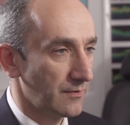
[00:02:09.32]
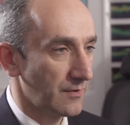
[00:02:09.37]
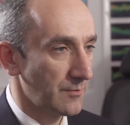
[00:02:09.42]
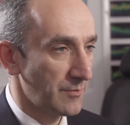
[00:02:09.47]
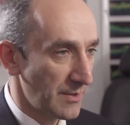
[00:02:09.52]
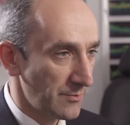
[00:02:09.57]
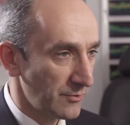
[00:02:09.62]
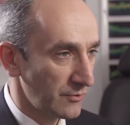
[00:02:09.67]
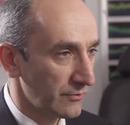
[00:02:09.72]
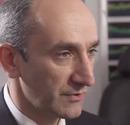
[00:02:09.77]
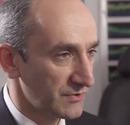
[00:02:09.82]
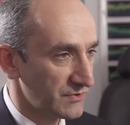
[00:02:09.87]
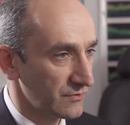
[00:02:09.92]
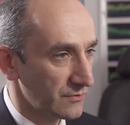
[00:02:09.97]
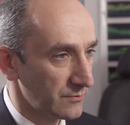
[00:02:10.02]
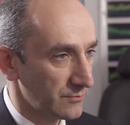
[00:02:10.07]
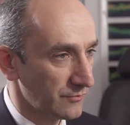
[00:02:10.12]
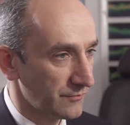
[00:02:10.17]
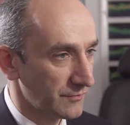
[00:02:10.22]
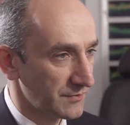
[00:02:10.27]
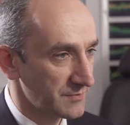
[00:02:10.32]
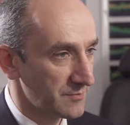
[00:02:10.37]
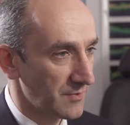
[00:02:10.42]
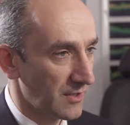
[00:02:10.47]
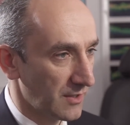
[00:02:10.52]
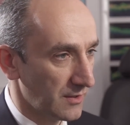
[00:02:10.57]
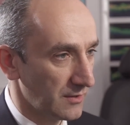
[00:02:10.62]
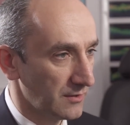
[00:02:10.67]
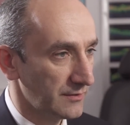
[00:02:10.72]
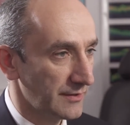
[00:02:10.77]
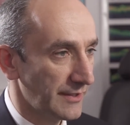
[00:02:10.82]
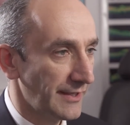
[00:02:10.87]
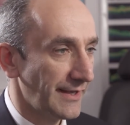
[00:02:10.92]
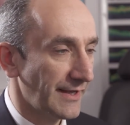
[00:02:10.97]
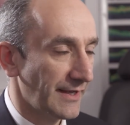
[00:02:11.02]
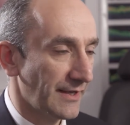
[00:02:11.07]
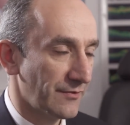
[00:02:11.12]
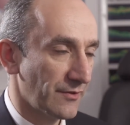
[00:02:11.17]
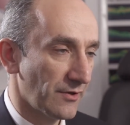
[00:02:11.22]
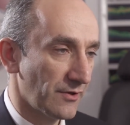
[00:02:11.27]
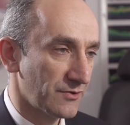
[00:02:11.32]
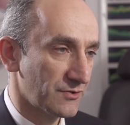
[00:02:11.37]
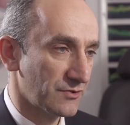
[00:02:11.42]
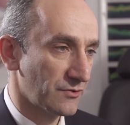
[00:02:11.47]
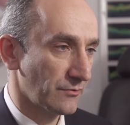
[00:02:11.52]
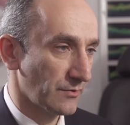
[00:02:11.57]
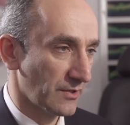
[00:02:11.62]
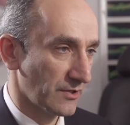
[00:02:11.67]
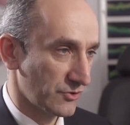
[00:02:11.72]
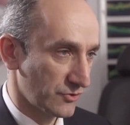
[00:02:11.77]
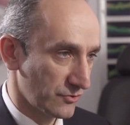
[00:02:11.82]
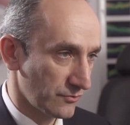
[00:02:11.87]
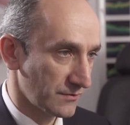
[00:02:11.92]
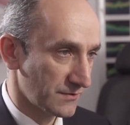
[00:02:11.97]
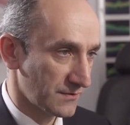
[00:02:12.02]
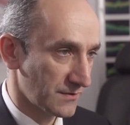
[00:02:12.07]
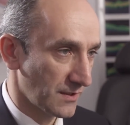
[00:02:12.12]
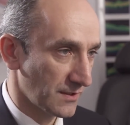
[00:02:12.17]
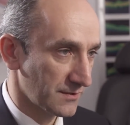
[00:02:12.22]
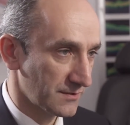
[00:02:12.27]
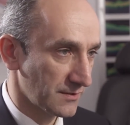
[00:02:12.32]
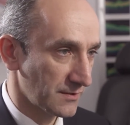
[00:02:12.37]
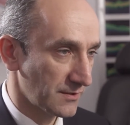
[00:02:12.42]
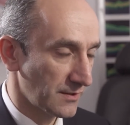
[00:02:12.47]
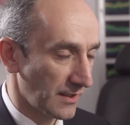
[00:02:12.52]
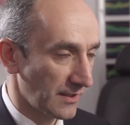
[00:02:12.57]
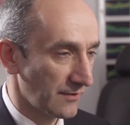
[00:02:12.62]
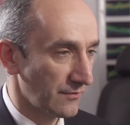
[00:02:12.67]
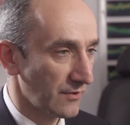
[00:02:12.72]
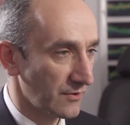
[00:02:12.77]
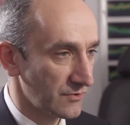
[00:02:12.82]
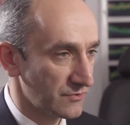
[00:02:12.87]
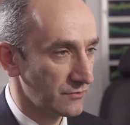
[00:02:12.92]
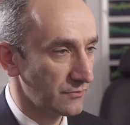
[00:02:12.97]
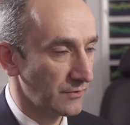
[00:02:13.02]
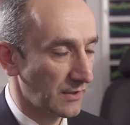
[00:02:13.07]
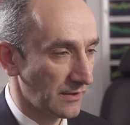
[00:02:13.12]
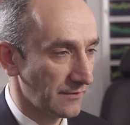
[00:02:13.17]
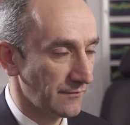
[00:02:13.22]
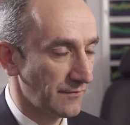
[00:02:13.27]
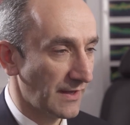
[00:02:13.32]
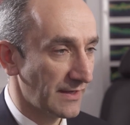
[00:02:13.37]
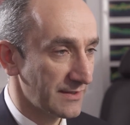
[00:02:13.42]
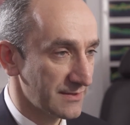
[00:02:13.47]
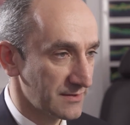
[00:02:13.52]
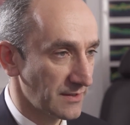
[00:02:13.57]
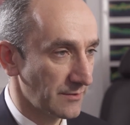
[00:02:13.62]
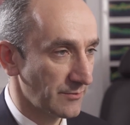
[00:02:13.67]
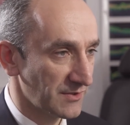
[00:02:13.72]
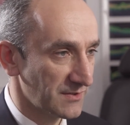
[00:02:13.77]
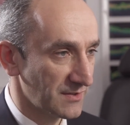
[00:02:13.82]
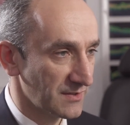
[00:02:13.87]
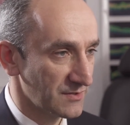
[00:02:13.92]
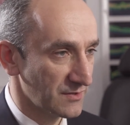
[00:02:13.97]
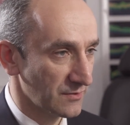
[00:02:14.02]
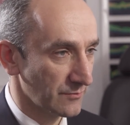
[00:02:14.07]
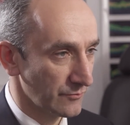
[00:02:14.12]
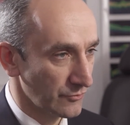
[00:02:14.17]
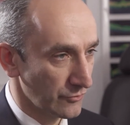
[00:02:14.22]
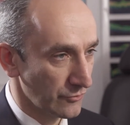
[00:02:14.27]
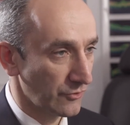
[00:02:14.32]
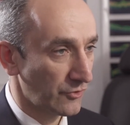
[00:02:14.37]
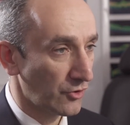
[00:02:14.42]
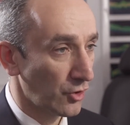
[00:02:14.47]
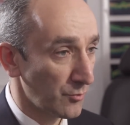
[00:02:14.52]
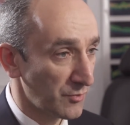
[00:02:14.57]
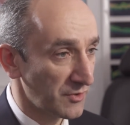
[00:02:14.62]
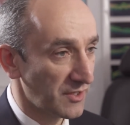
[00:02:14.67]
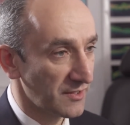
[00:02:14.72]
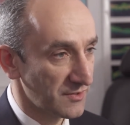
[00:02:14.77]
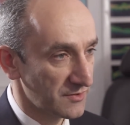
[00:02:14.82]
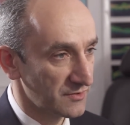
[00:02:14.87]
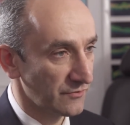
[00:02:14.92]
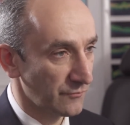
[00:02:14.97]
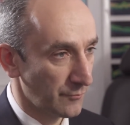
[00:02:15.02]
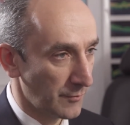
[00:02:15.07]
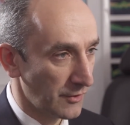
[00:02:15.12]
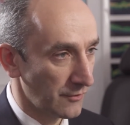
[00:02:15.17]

The people who are suitable for SMILE are those who are short-sighted and those who have astigmatism or a combination of